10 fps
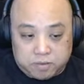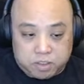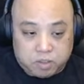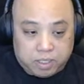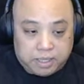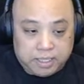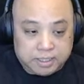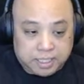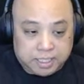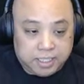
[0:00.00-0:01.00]
So like things
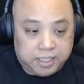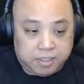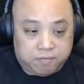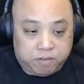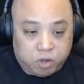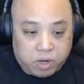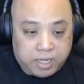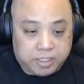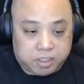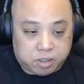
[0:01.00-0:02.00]
like lithium
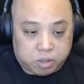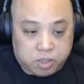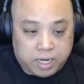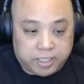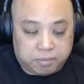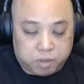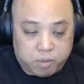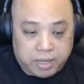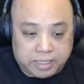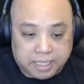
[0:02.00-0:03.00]
fluoride to chloride to
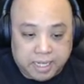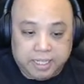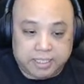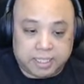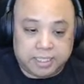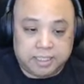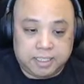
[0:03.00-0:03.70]
bromide to iodide,